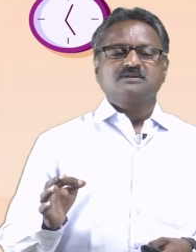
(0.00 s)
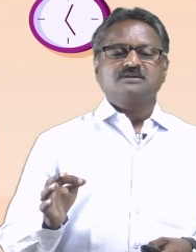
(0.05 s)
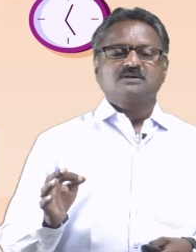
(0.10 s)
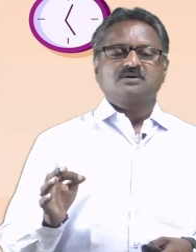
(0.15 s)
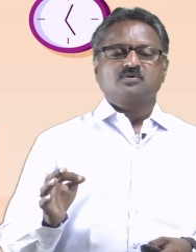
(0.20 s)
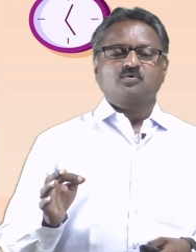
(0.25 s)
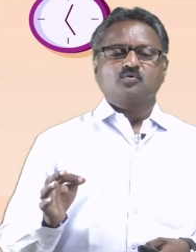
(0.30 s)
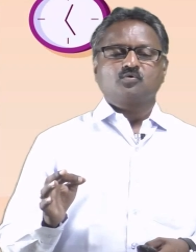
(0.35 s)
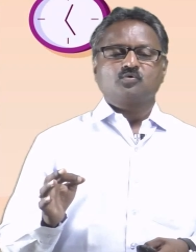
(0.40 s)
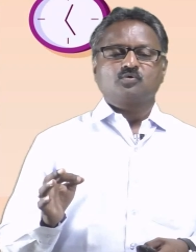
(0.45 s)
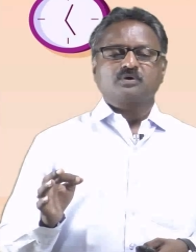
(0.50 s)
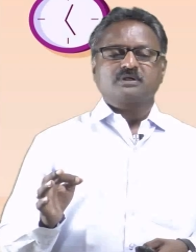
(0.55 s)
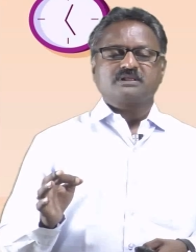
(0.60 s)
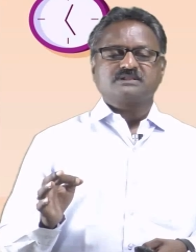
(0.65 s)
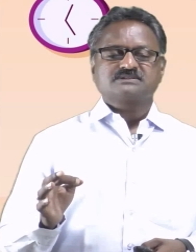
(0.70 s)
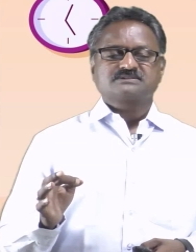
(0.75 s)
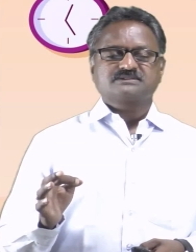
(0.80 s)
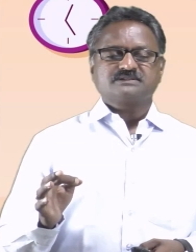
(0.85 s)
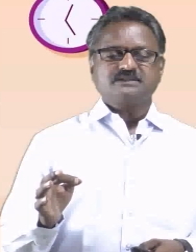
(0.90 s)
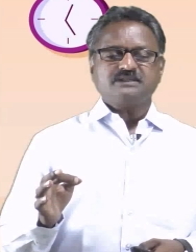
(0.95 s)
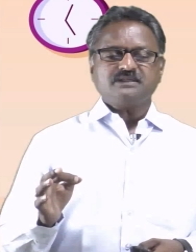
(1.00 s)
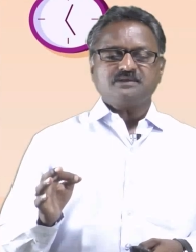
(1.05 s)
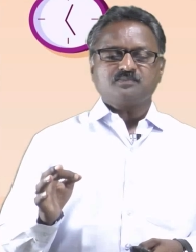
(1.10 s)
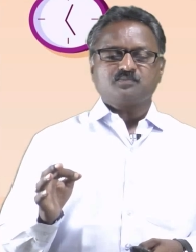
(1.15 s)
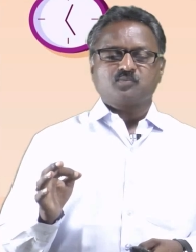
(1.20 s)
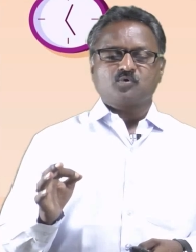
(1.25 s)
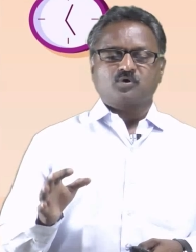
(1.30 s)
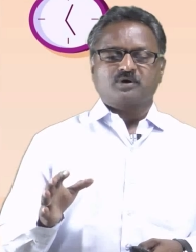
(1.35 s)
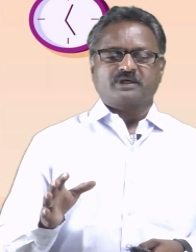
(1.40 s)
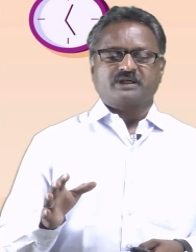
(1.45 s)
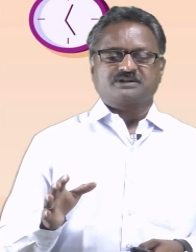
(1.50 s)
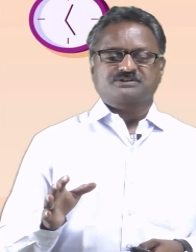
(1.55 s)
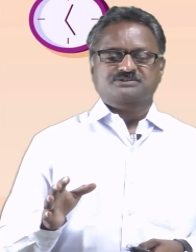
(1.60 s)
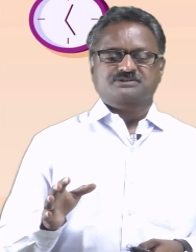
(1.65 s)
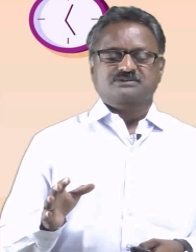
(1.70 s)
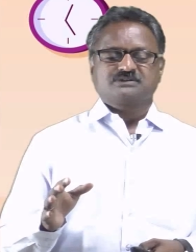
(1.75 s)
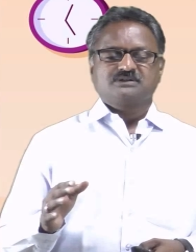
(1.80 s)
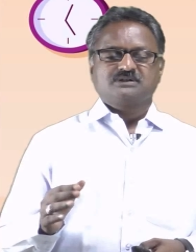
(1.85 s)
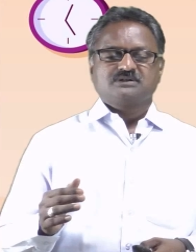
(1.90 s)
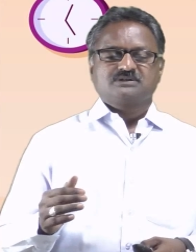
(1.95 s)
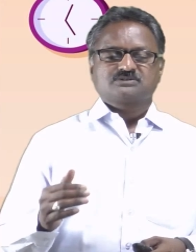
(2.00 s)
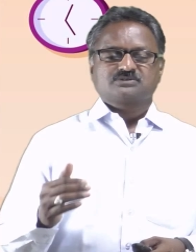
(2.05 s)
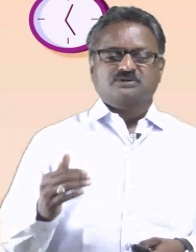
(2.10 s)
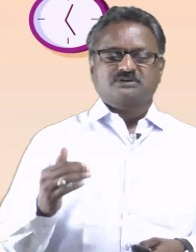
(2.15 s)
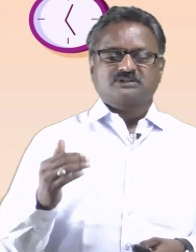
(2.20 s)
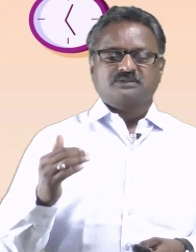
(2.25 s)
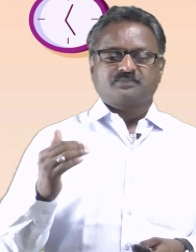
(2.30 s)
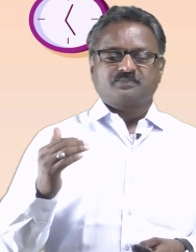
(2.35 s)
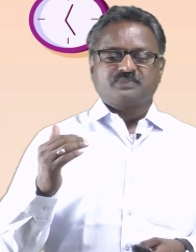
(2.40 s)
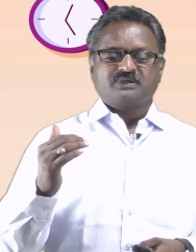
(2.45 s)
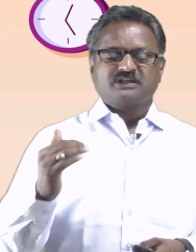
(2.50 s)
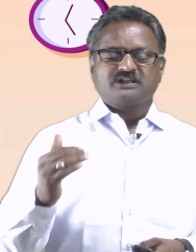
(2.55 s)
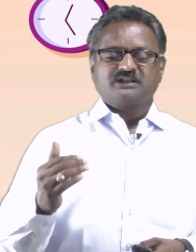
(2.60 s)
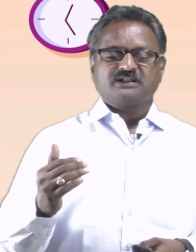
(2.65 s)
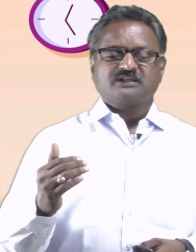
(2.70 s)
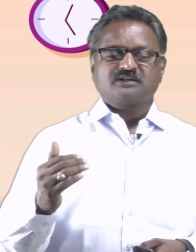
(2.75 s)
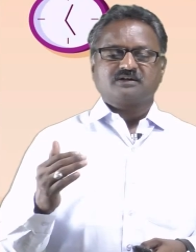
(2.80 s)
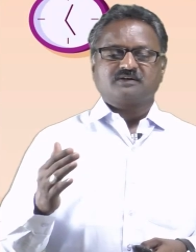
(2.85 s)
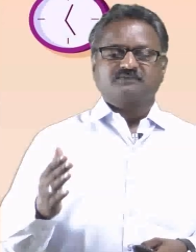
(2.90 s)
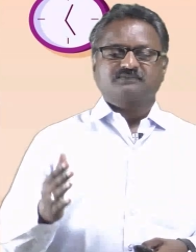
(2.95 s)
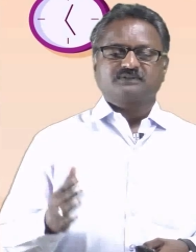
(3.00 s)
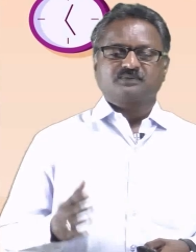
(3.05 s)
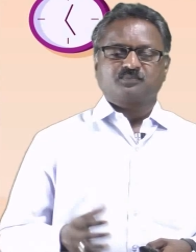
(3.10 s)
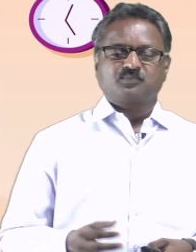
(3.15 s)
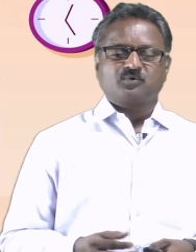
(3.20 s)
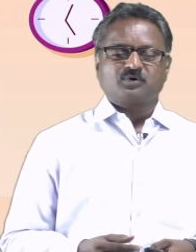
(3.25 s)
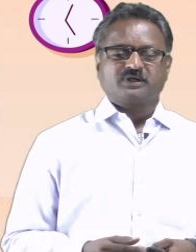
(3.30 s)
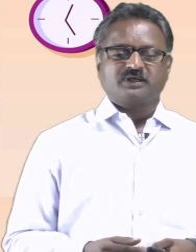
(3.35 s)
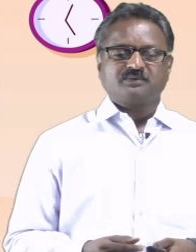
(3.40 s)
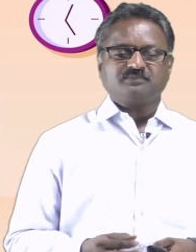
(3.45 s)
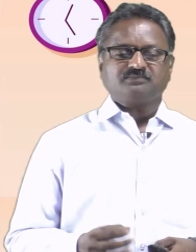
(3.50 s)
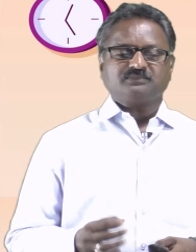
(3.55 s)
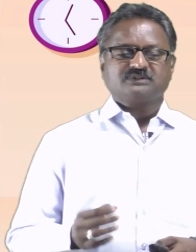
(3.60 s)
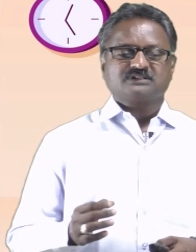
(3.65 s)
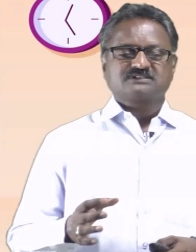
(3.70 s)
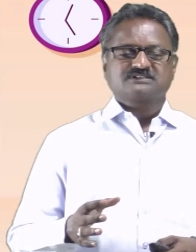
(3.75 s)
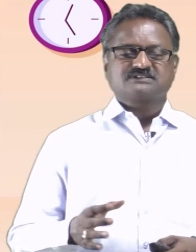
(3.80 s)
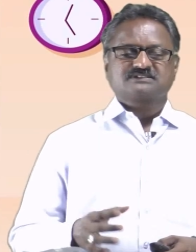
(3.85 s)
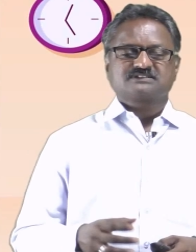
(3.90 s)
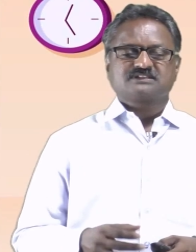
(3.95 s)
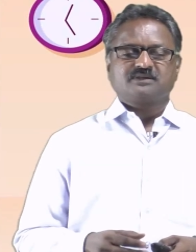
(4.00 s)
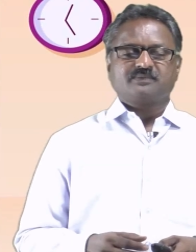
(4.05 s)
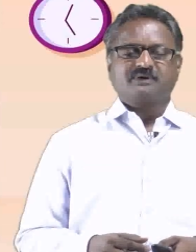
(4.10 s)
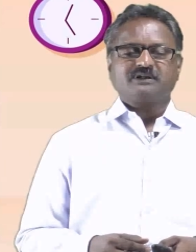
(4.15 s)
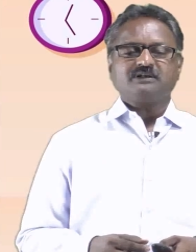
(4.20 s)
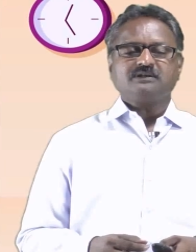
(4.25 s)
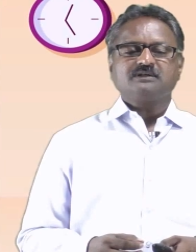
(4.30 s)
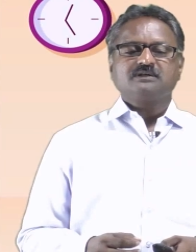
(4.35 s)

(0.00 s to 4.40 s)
Who is the poet? So at the beginning of the poem, this is given.